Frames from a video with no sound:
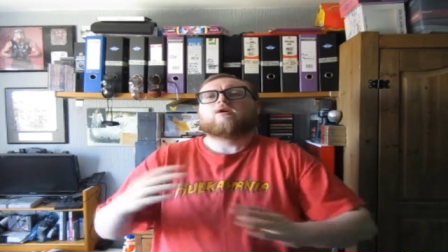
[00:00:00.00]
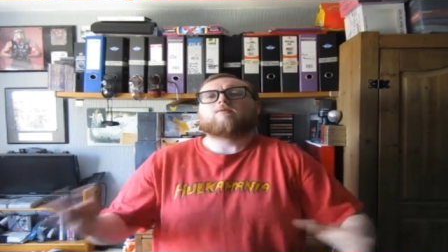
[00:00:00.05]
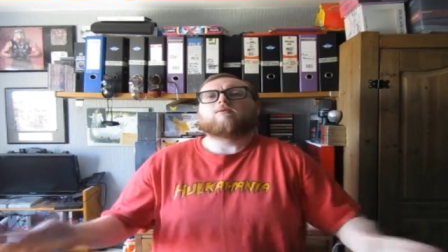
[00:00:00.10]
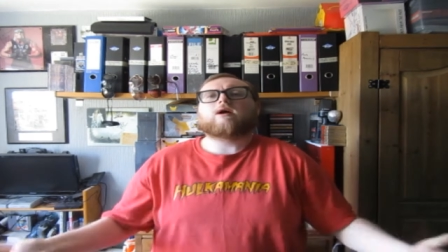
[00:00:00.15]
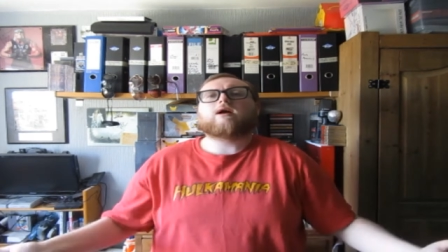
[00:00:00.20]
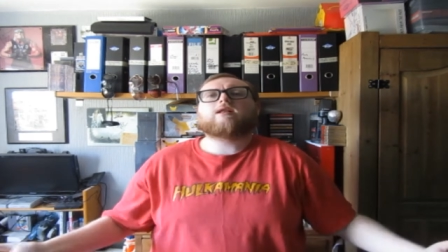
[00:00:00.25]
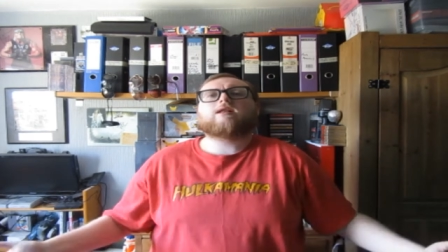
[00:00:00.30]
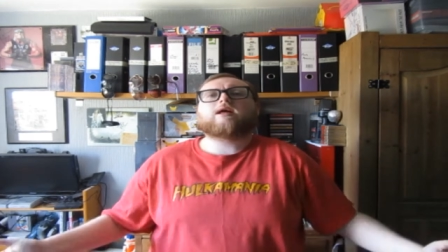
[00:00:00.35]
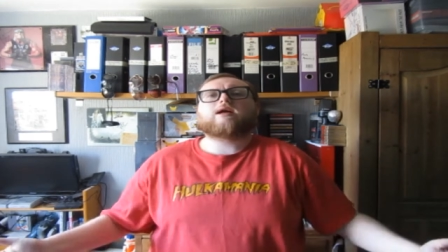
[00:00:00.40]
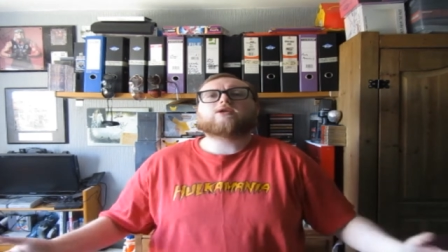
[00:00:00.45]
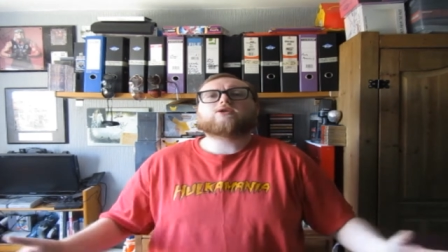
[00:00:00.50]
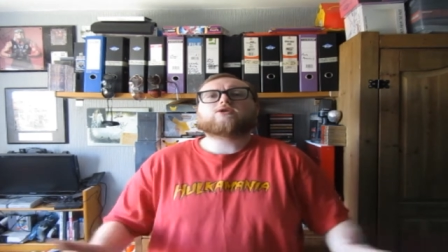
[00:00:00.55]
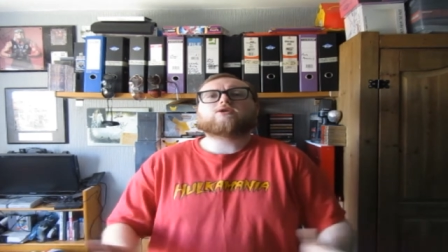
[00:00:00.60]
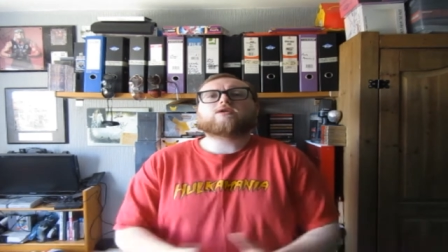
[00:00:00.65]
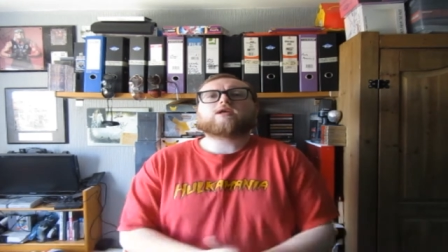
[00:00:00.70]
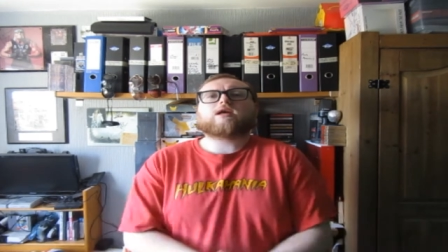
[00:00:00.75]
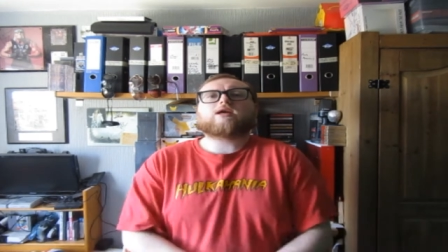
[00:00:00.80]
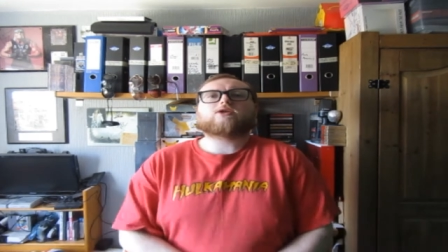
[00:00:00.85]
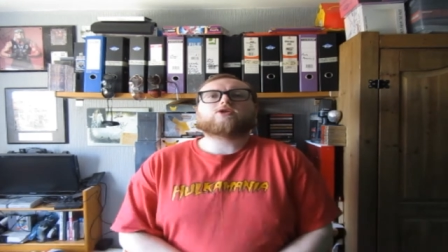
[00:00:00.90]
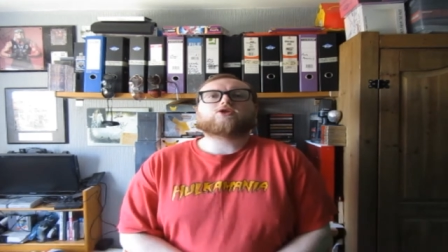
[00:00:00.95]
Well, as you
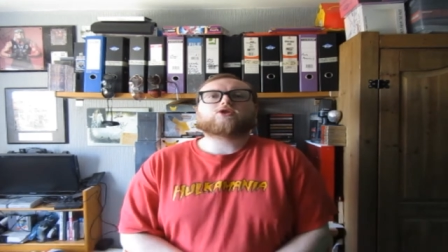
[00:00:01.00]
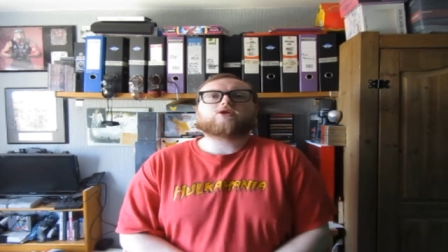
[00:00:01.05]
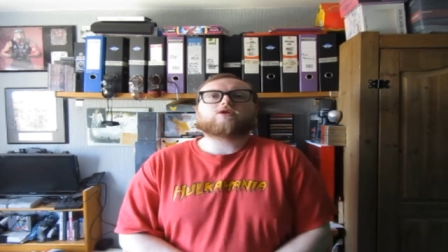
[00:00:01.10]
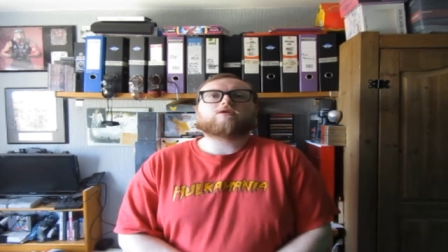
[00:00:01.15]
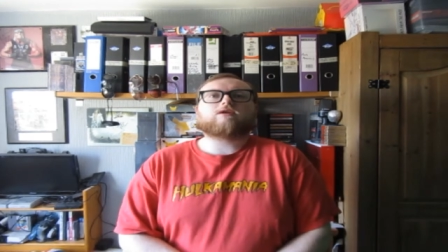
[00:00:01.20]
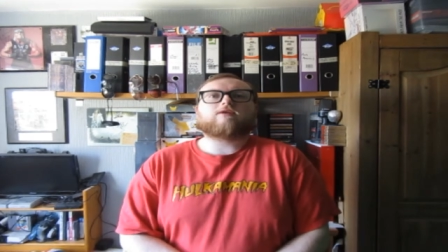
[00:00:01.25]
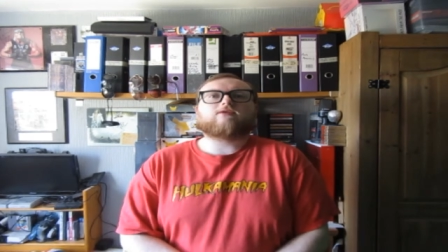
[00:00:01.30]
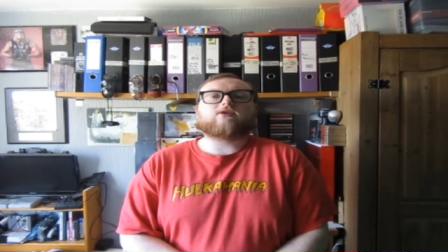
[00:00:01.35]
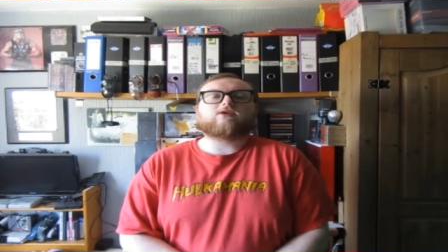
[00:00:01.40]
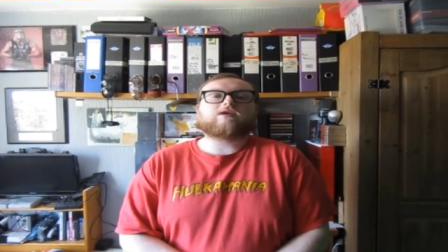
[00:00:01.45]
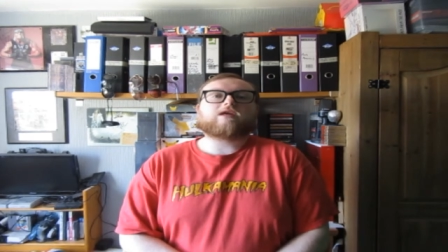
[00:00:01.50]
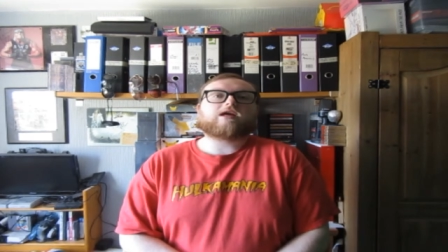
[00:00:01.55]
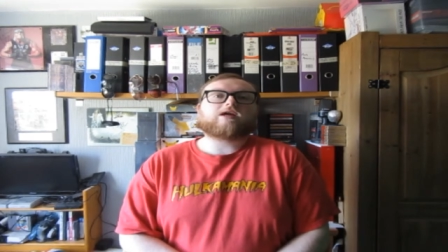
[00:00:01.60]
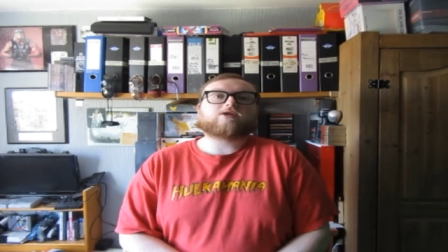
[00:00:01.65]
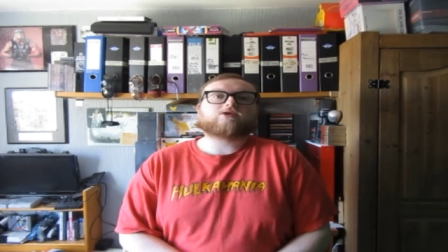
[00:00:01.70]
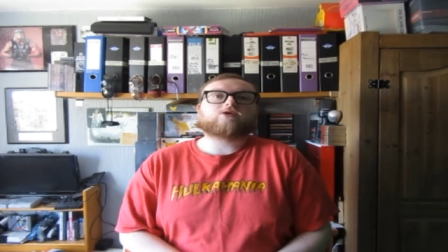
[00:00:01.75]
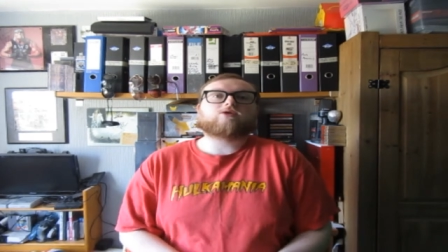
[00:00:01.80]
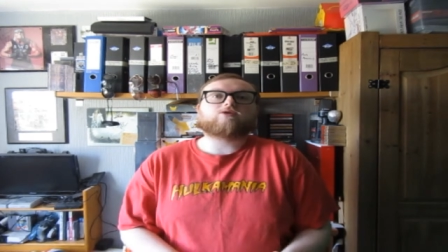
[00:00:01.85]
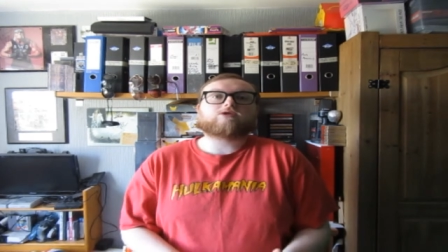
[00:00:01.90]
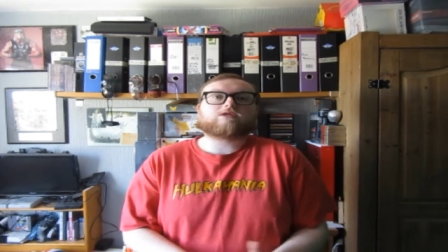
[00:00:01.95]
guys saw, if you
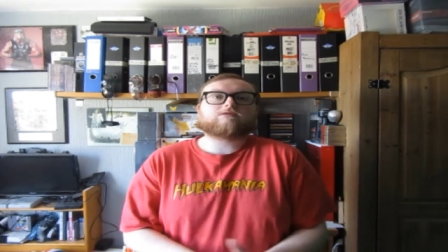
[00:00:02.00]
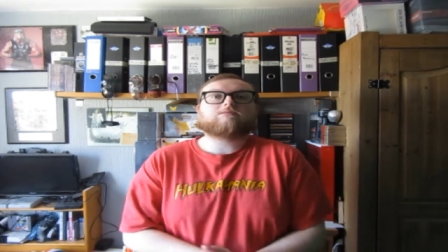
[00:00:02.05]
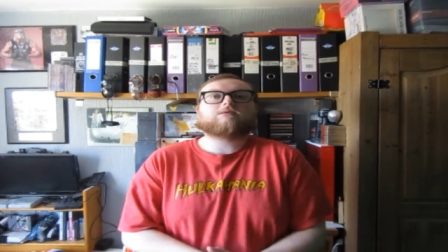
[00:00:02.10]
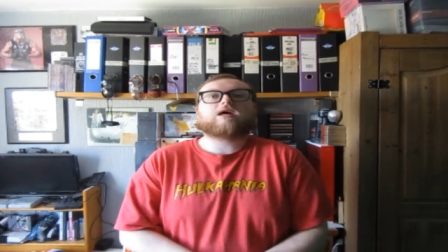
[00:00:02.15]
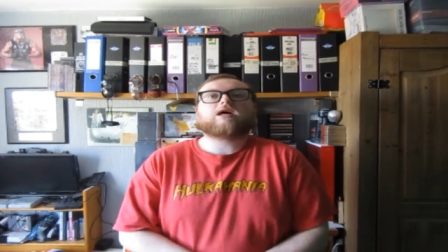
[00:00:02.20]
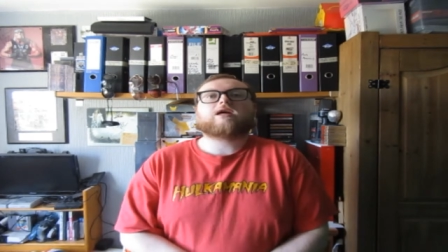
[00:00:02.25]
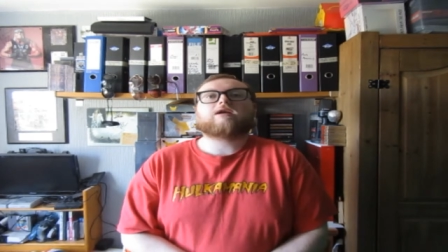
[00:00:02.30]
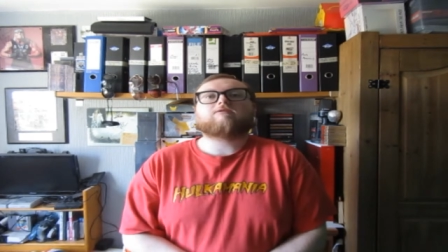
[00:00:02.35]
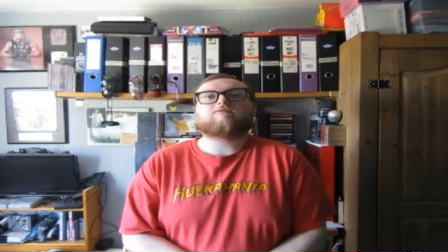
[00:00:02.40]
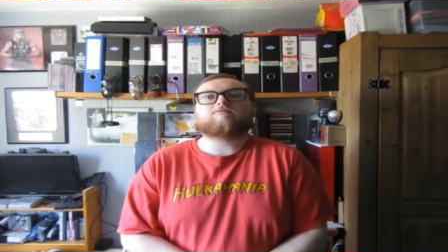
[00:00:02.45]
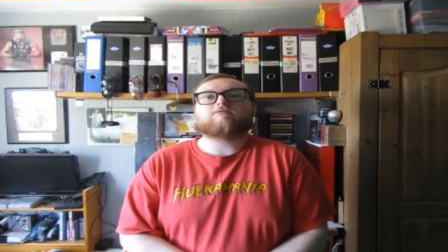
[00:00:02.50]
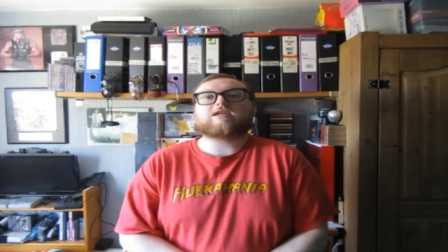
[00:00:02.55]
guys looked at my